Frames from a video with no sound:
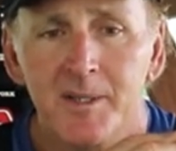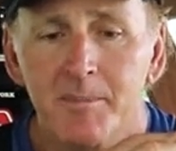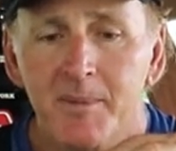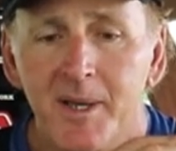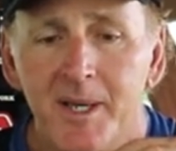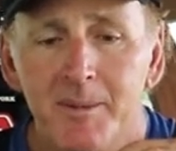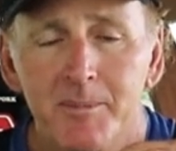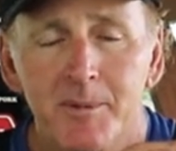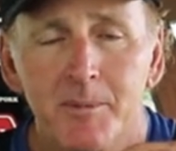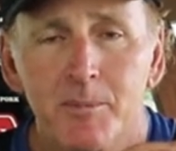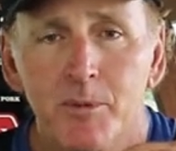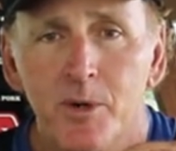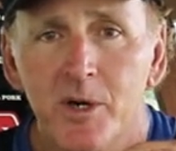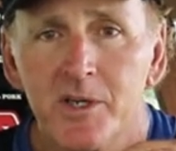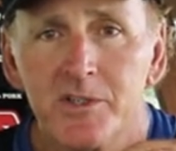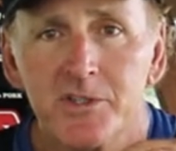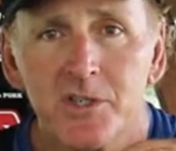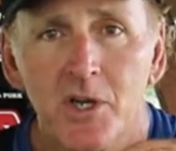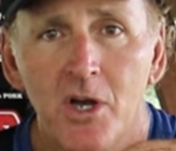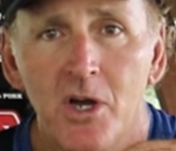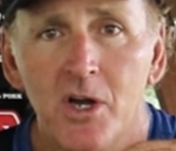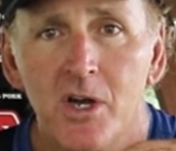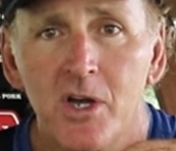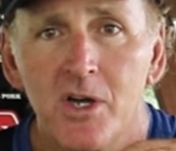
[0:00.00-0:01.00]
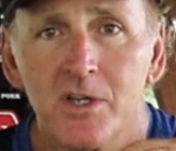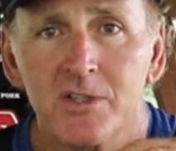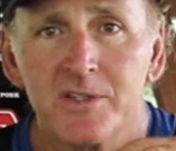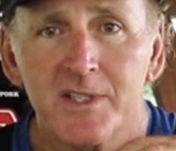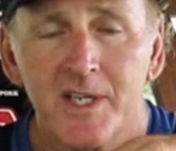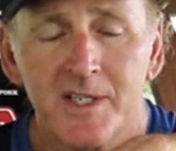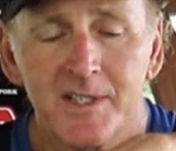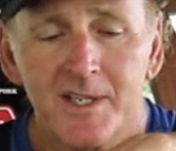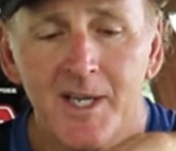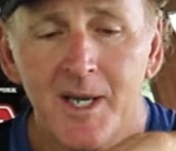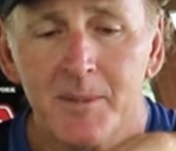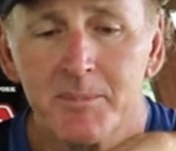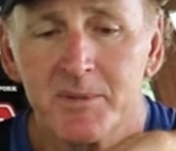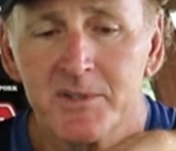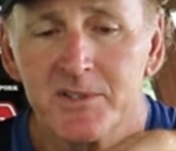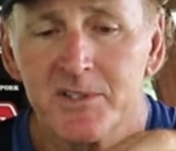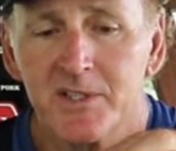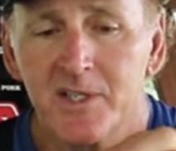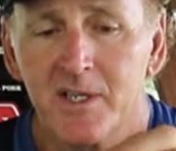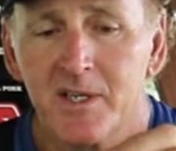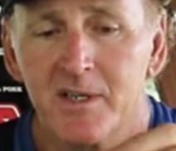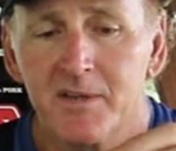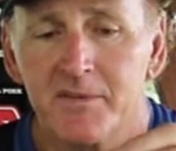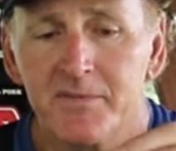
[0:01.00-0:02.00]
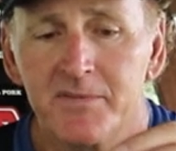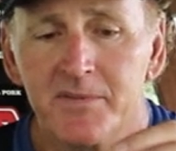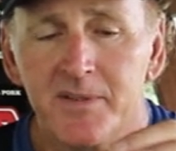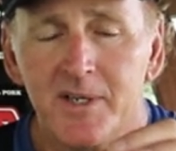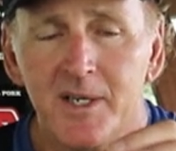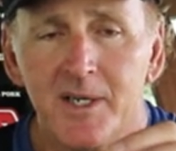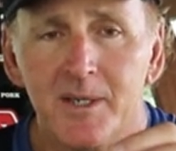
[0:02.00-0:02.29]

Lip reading: baby brush hogs, that type of stuff,